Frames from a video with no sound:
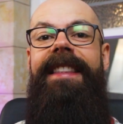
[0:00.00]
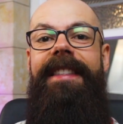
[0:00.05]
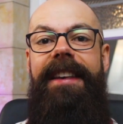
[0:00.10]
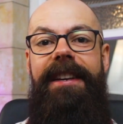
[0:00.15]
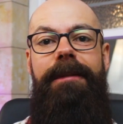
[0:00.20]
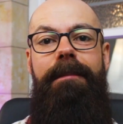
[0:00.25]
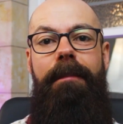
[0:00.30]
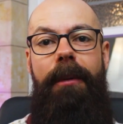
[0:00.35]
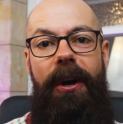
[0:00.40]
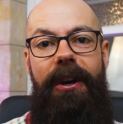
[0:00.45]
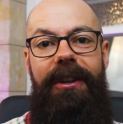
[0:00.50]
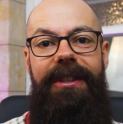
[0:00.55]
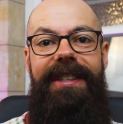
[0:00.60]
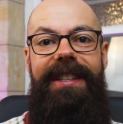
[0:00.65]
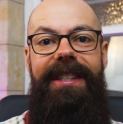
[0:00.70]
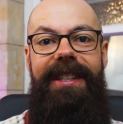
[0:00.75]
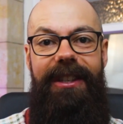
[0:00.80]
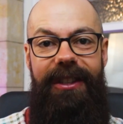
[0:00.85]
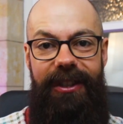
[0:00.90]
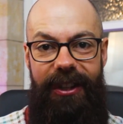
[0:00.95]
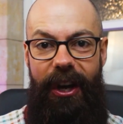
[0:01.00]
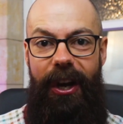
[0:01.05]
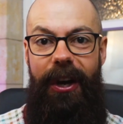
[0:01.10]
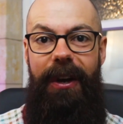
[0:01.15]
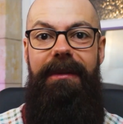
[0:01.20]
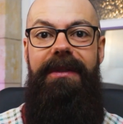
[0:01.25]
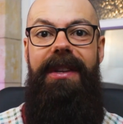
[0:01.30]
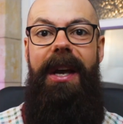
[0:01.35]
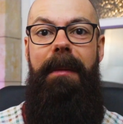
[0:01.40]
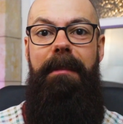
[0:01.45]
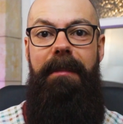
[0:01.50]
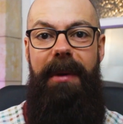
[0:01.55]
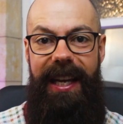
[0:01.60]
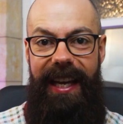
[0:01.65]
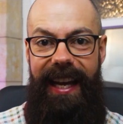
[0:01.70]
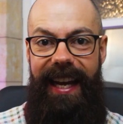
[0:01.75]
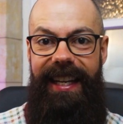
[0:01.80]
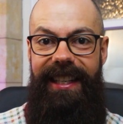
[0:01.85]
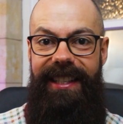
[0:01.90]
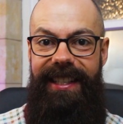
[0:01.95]
this person deserves a
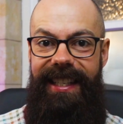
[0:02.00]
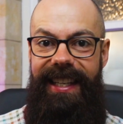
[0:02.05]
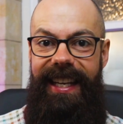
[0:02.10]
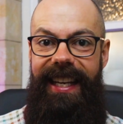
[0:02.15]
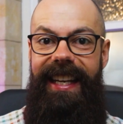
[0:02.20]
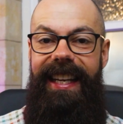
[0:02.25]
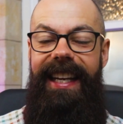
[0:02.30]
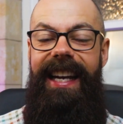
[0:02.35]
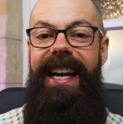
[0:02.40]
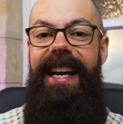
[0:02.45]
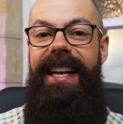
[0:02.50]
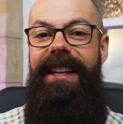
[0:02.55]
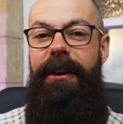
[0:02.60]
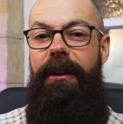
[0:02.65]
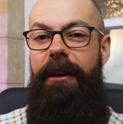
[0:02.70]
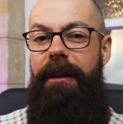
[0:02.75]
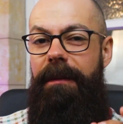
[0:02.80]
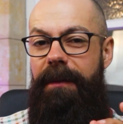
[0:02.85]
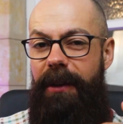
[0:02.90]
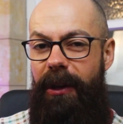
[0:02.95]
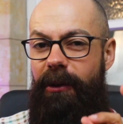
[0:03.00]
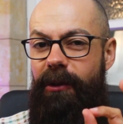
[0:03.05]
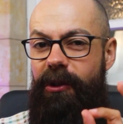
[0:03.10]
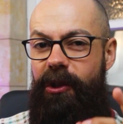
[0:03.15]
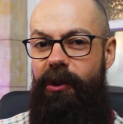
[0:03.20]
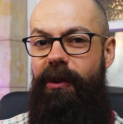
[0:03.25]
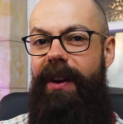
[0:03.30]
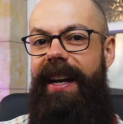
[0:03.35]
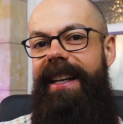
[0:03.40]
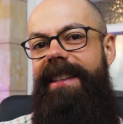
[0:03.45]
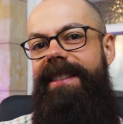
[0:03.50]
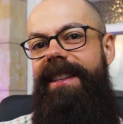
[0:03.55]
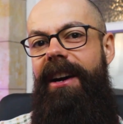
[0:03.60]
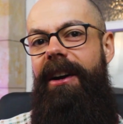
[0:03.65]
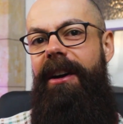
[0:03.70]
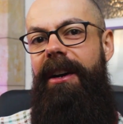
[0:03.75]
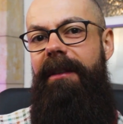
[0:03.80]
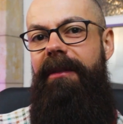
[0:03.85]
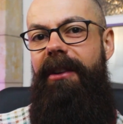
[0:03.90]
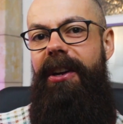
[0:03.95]
PhD. There are a few tricks that
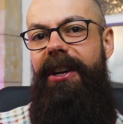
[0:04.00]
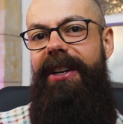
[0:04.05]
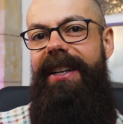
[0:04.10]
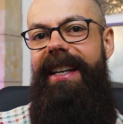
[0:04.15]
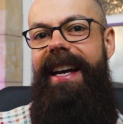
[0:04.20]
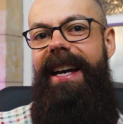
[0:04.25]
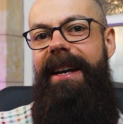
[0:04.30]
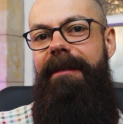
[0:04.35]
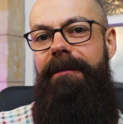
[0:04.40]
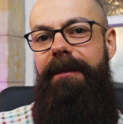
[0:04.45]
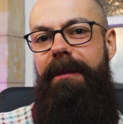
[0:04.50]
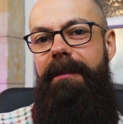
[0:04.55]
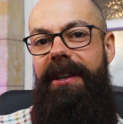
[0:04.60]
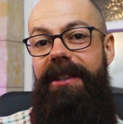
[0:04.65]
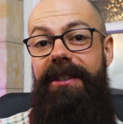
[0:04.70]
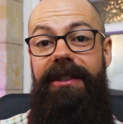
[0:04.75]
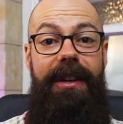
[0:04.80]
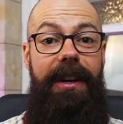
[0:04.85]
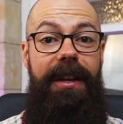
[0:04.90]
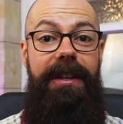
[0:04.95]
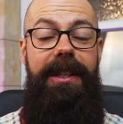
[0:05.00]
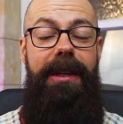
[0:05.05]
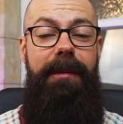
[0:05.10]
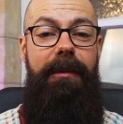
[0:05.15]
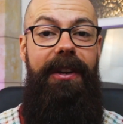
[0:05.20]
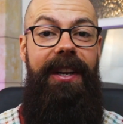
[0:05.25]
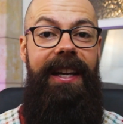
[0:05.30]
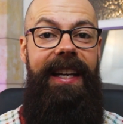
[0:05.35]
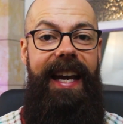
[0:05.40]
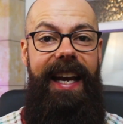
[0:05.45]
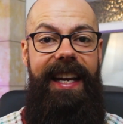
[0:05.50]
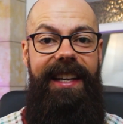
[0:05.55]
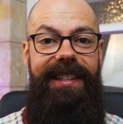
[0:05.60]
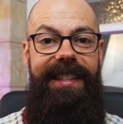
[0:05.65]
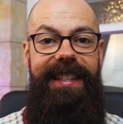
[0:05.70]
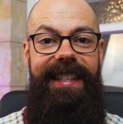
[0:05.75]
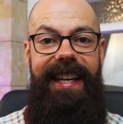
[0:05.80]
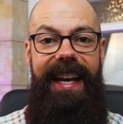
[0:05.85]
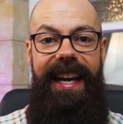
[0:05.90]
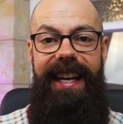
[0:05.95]
I've learned um, from my science
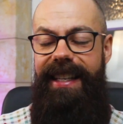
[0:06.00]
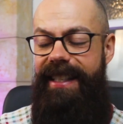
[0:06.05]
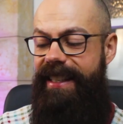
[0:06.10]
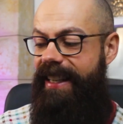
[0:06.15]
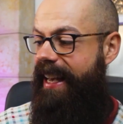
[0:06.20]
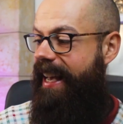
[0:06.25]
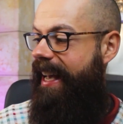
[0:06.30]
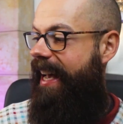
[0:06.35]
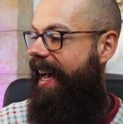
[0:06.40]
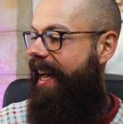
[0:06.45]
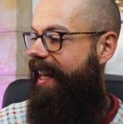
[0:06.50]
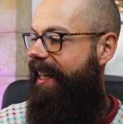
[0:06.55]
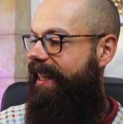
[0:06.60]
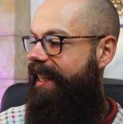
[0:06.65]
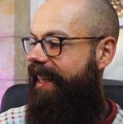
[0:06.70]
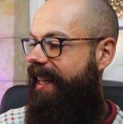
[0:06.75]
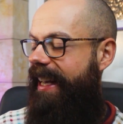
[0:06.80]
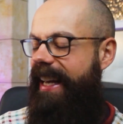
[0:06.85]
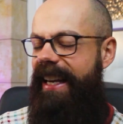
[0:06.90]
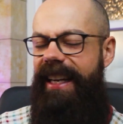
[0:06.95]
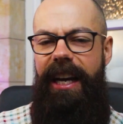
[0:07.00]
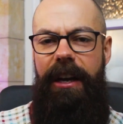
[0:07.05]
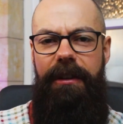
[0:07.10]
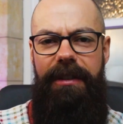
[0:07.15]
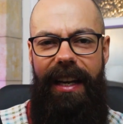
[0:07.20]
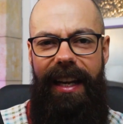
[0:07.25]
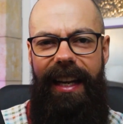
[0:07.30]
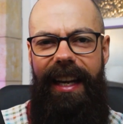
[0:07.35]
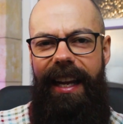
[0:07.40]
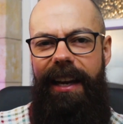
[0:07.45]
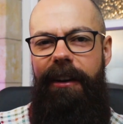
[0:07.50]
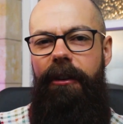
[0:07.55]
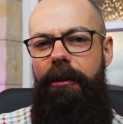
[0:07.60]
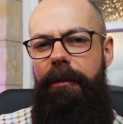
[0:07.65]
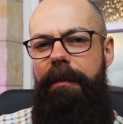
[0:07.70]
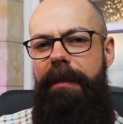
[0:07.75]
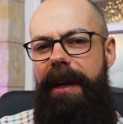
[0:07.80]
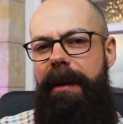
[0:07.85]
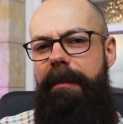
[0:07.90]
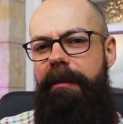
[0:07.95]
communication days, and uh, it goes a
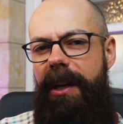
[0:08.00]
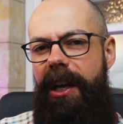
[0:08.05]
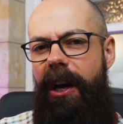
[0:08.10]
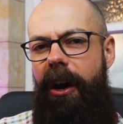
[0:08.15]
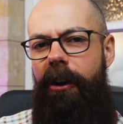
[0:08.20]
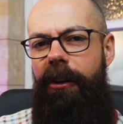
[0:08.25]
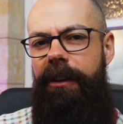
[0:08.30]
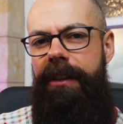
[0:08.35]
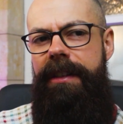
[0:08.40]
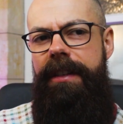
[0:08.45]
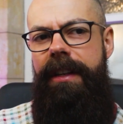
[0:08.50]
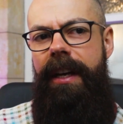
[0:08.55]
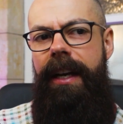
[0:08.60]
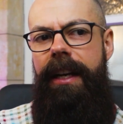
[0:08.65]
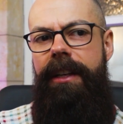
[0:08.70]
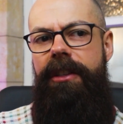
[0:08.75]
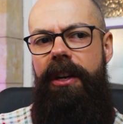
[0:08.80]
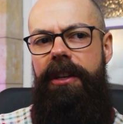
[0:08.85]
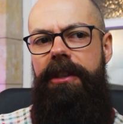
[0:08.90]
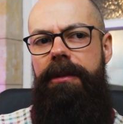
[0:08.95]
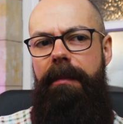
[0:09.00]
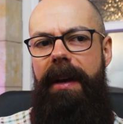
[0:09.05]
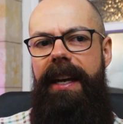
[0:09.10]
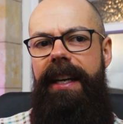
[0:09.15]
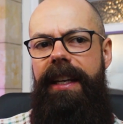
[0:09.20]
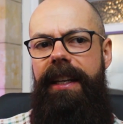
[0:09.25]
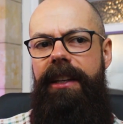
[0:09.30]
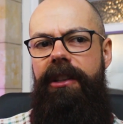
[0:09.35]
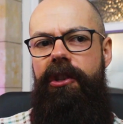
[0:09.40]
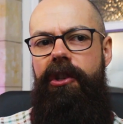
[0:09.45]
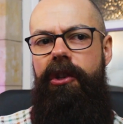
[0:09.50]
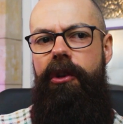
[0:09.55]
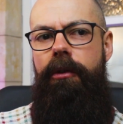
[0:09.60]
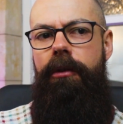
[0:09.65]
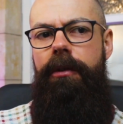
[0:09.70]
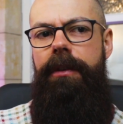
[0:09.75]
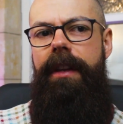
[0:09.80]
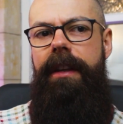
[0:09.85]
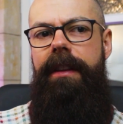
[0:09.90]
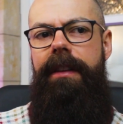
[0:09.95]
little bit beyond just making
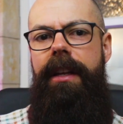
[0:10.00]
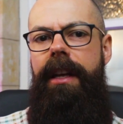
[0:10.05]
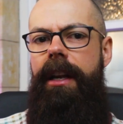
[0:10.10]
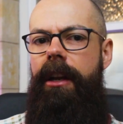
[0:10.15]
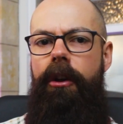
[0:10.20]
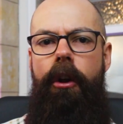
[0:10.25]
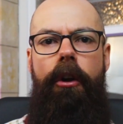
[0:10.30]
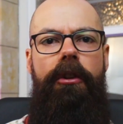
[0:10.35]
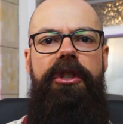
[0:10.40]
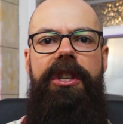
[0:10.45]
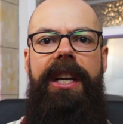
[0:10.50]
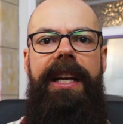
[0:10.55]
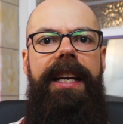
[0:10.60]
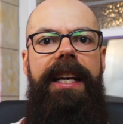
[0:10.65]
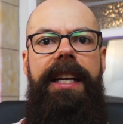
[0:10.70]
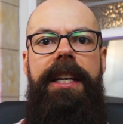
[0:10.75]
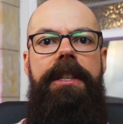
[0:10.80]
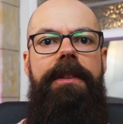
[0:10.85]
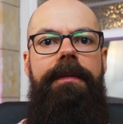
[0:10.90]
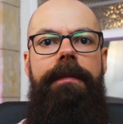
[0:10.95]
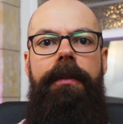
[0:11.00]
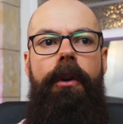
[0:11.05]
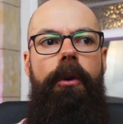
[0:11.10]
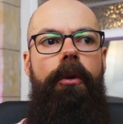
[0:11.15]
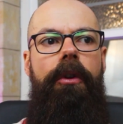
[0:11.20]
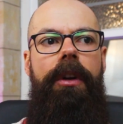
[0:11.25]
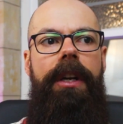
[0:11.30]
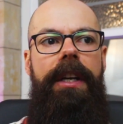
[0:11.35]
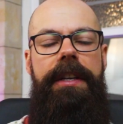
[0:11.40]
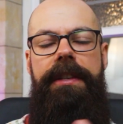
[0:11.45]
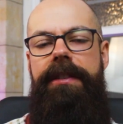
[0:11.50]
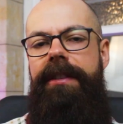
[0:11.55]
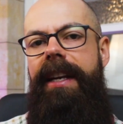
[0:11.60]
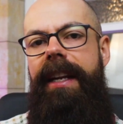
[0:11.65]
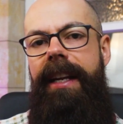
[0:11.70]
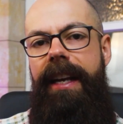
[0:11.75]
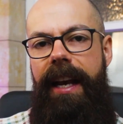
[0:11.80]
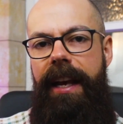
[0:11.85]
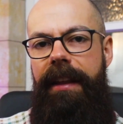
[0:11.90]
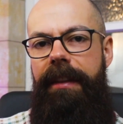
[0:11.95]
sure that the logic is flawless
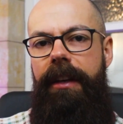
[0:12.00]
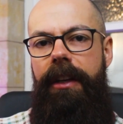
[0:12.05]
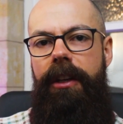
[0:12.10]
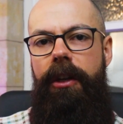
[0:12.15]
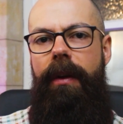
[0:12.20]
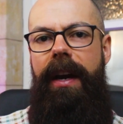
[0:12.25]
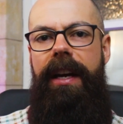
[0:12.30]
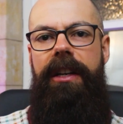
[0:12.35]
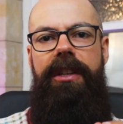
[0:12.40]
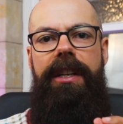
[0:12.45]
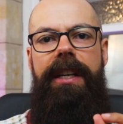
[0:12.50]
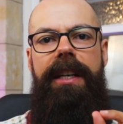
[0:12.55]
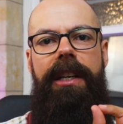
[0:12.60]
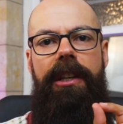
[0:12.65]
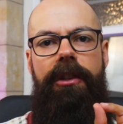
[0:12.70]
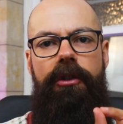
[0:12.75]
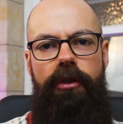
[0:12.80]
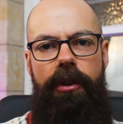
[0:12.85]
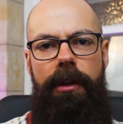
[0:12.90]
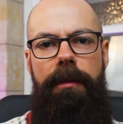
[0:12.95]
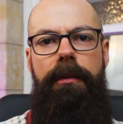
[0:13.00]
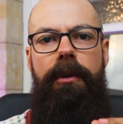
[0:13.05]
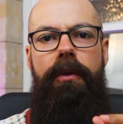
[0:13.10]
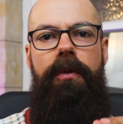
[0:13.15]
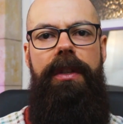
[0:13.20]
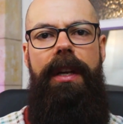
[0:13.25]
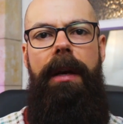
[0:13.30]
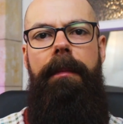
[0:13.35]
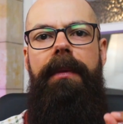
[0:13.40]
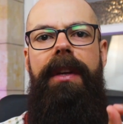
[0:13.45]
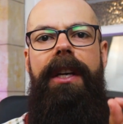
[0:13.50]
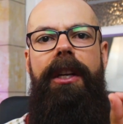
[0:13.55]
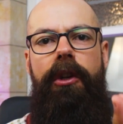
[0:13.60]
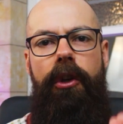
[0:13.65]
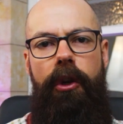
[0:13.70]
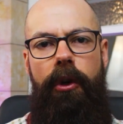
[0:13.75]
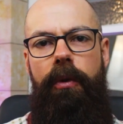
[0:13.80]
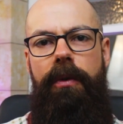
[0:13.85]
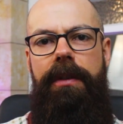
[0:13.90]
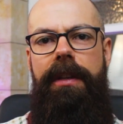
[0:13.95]
and that you actually contribute something
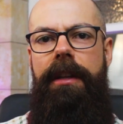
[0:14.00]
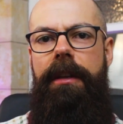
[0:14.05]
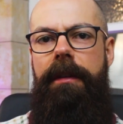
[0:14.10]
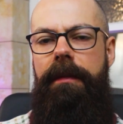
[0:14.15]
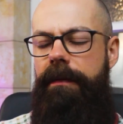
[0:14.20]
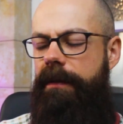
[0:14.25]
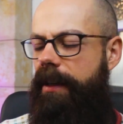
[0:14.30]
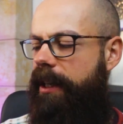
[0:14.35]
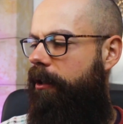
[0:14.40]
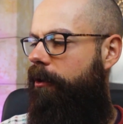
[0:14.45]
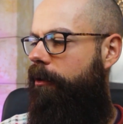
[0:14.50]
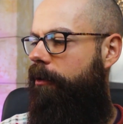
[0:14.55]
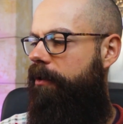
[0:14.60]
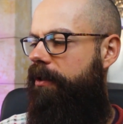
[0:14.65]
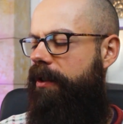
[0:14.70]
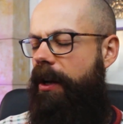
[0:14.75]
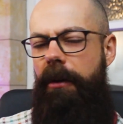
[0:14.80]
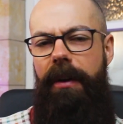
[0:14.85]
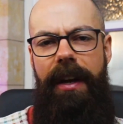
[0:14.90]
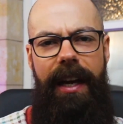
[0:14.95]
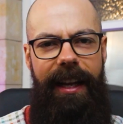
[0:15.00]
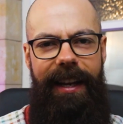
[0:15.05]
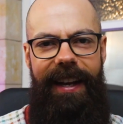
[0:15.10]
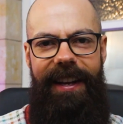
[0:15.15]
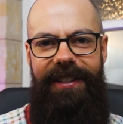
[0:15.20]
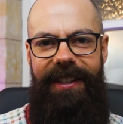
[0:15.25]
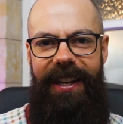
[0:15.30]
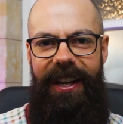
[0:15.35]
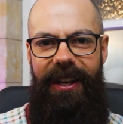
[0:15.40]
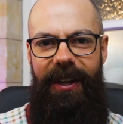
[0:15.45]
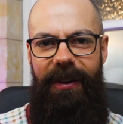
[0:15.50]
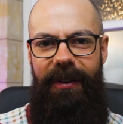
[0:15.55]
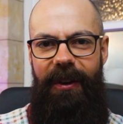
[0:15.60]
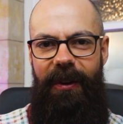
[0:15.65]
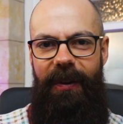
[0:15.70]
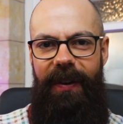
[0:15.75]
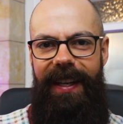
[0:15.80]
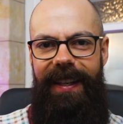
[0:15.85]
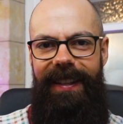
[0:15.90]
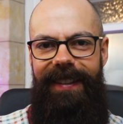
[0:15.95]
new to the field. So let's get
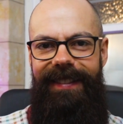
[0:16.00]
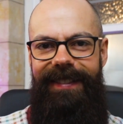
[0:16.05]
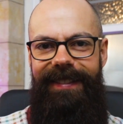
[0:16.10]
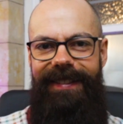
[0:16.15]
into it.